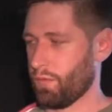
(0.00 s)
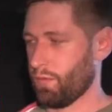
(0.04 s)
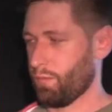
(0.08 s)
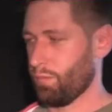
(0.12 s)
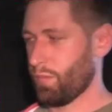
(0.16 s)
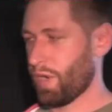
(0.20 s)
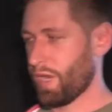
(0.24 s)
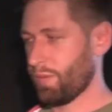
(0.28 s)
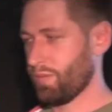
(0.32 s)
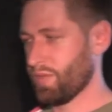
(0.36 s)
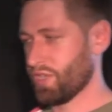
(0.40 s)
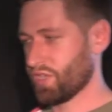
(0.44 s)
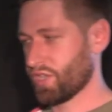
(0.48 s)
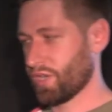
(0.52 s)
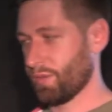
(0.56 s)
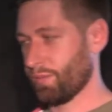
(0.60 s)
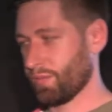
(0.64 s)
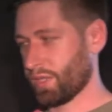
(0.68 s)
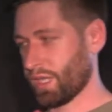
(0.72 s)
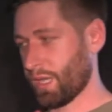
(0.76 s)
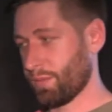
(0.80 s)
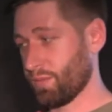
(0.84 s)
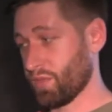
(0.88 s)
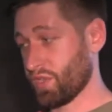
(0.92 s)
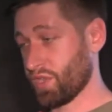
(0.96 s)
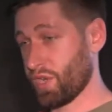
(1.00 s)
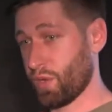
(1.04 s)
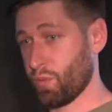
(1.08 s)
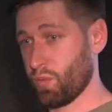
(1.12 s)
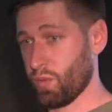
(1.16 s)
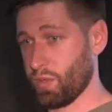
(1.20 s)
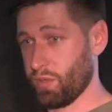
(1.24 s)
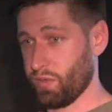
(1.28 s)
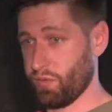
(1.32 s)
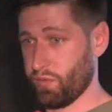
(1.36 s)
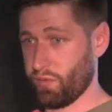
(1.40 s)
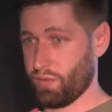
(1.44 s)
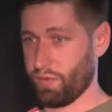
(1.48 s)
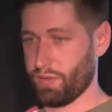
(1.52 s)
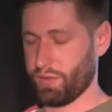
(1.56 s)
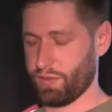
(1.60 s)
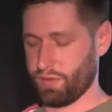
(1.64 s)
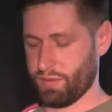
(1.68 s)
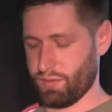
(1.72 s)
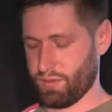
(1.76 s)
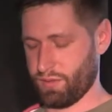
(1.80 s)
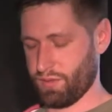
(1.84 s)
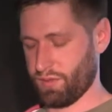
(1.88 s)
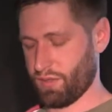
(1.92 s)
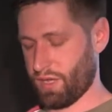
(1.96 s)
maybe sometimes they will,
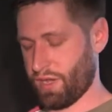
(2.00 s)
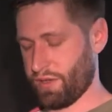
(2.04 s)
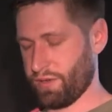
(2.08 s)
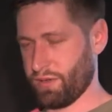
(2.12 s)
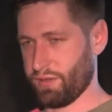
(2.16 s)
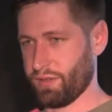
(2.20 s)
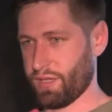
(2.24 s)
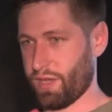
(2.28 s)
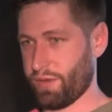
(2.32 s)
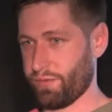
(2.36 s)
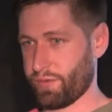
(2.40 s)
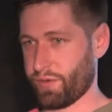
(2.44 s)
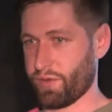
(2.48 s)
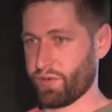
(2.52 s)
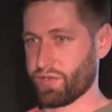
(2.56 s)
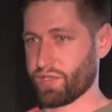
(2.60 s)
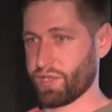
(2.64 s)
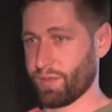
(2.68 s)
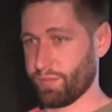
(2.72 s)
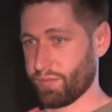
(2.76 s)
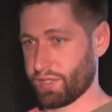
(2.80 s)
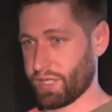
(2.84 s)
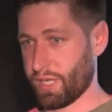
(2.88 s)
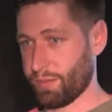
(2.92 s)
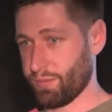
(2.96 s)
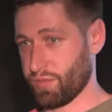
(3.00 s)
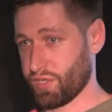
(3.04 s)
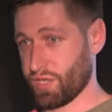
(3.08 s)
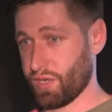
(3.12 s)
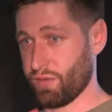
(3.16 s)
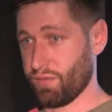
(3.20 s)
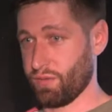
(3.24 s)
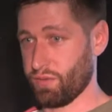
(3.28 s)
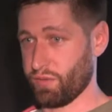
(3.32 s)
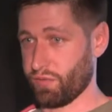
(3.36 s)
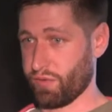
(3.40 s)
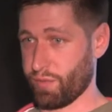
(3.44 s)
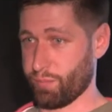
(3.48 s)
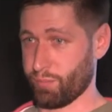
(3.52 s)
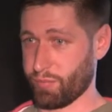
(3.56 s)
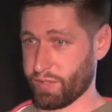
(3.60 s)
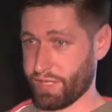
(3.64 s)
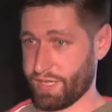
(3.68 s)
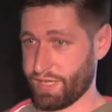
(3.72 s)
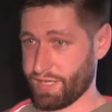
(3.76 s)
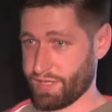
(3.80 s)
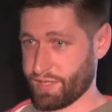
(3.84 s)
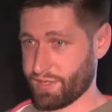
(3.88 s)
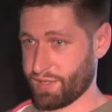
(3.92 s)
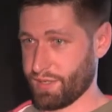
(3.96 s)
after some time, they will
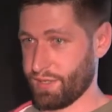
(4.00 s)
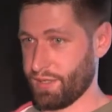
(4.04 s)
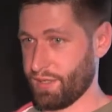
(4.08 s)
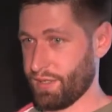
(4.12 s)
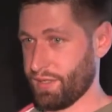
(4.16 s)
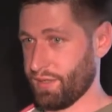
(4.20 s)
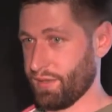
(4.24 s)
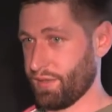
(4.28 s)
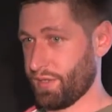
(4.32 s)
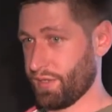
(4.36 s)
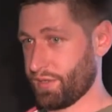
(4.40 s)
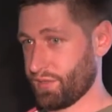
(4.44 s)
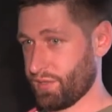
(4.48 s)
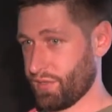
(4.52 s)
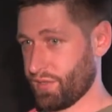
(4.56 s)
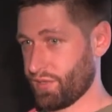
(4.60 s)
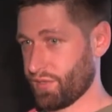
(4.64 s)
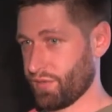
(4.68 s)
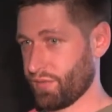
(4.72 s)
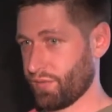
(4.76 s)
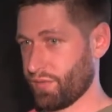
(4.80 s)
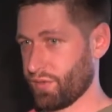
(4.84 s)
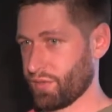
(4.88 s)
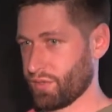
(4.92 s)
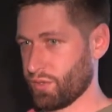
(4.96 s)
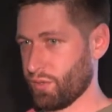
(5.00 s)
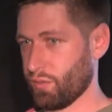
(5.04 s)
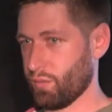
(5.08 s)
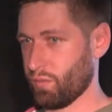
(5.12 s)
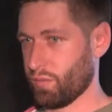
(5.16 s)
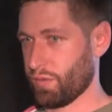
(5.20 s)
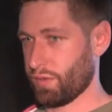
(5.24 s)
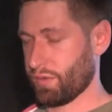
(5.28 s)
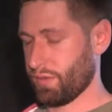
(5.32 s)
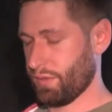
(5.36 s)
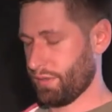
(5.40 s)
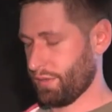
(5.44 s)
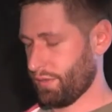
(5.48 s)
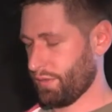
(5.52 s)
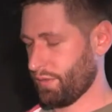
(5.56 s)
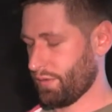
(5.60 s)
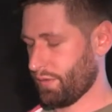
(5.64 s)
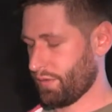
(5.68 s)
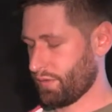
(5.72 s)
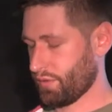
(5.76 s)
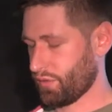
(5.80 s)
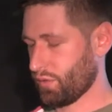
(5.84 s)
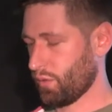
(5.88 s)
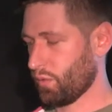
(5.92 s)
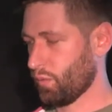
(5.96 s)
replace the existing
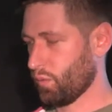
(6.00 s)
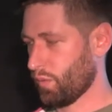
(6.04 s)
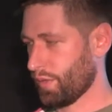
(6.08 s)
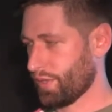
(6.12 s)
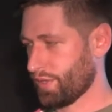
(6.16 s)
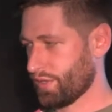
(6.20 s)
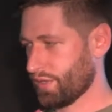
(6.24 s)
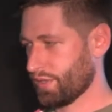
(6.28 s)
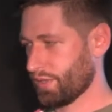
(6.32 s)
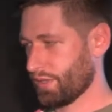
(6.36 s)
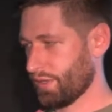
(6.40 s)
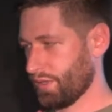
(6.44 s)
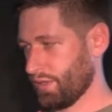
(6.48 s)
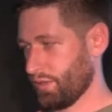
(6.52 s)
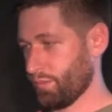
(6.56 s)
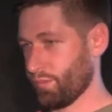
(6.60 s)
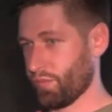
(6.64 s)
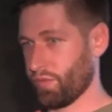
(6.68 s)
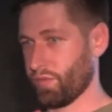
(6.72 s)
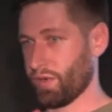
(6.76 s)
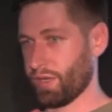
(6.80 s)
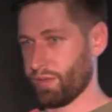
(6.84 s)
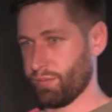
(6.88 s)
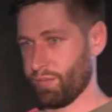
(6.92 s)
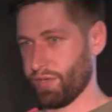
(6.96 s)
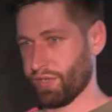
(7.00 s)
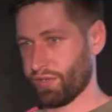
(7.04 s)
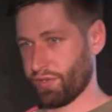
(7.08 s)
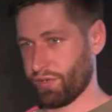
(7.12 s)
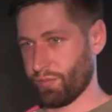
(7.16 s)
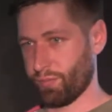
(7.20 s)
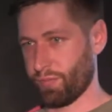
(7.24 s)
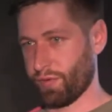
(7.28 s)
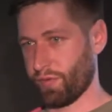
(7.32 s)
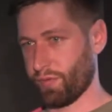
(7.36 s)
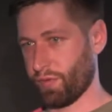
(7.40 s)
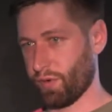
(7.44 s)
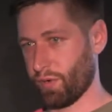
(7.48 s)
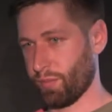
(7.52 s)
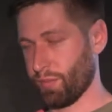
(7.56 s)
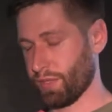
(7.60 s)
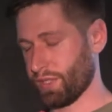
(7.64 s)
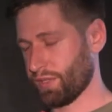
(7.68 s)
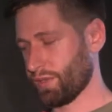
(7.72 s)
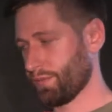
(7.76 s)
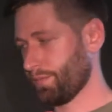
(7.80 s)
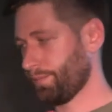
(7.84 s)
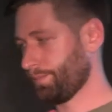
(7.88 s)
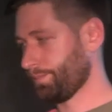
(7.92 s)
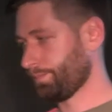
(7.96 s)
resolvers and provide better performance.